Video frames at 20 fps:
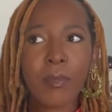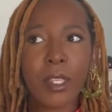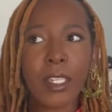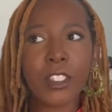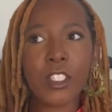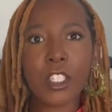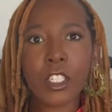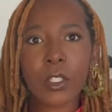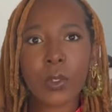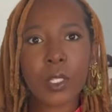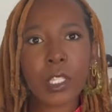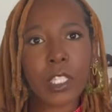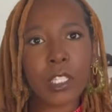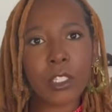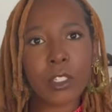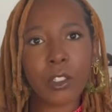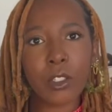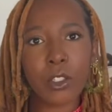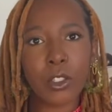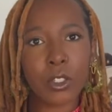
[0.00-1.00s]
just with a
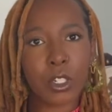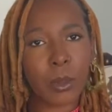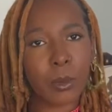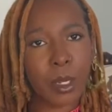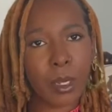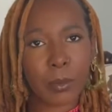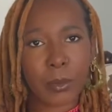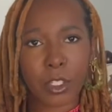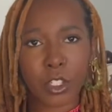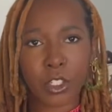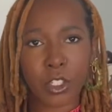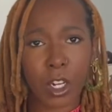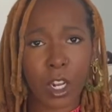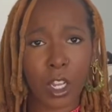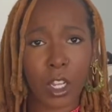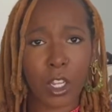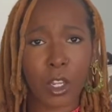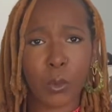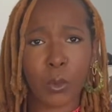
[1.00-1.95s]
little trip up to Charlotte,